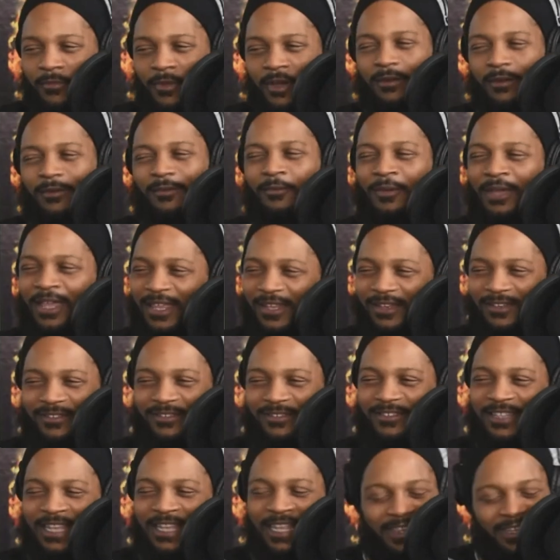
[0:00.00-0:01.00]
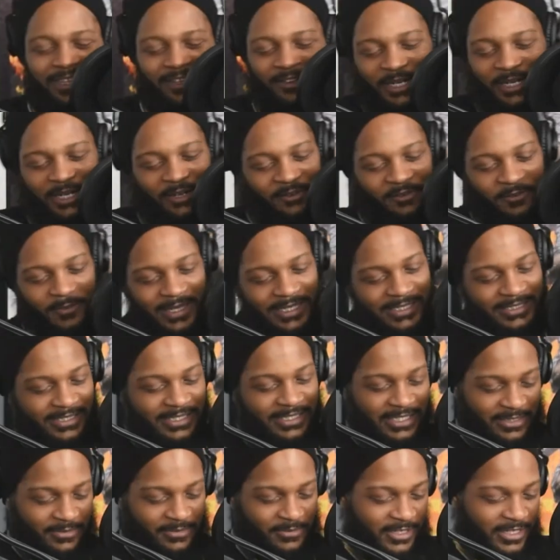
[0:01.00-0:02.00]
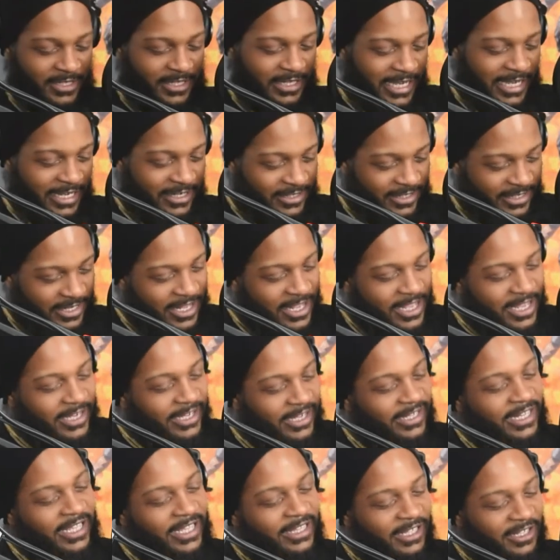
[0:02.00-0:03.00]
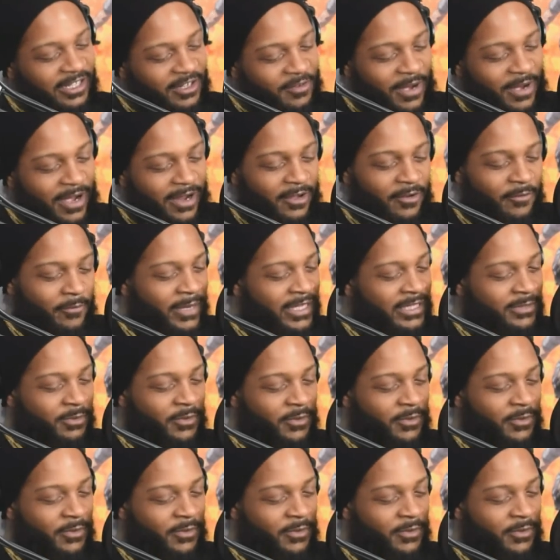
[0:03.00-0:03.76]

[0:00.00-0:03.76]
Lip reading: What? That don't really make sense, man. Nothing about him makes me